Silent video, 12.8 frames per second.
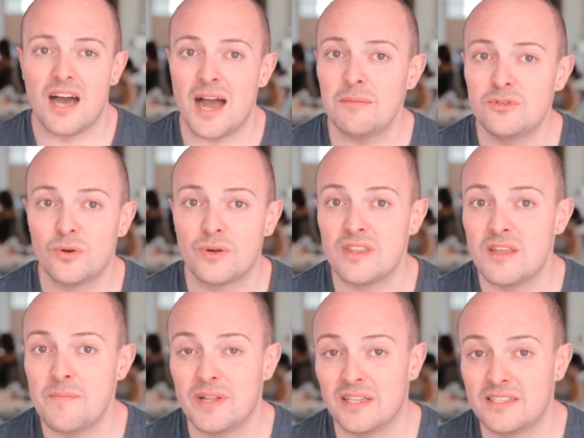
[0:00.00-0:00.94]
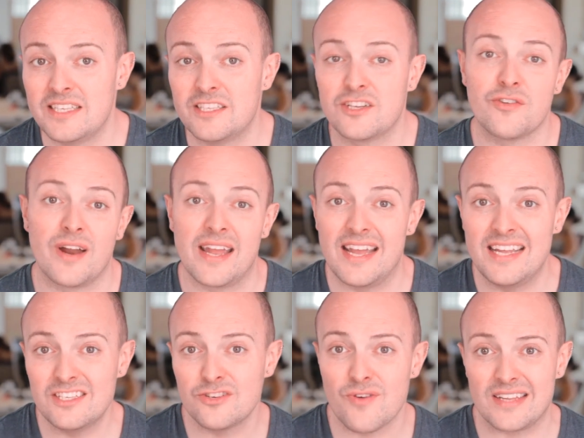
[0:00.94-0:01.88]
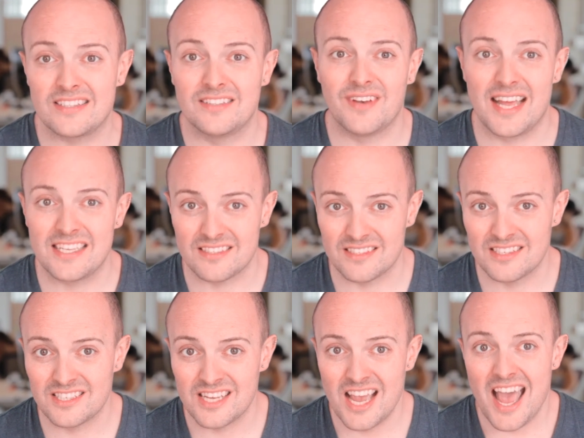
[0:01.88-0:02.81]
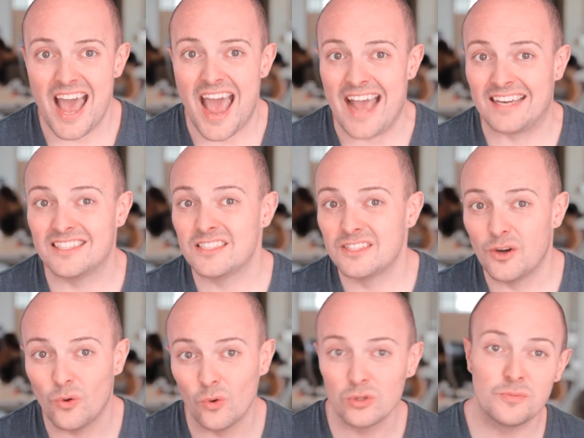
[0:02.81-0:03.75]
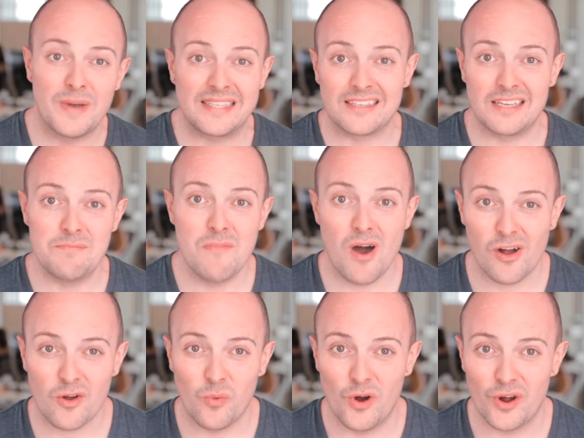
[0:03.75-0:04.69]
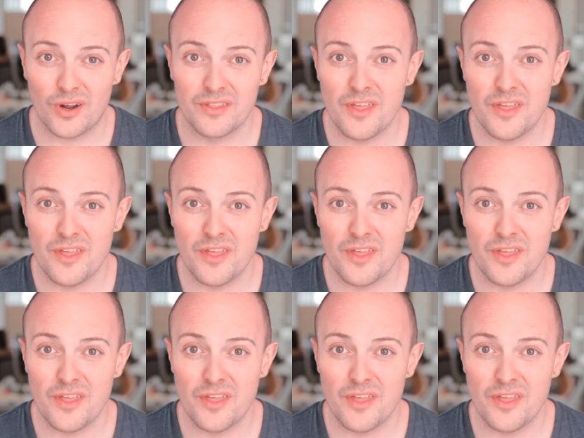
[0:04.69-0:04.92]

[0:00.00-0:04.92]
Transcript: I'm talking the ability to create interactive lessons and automatically mark work.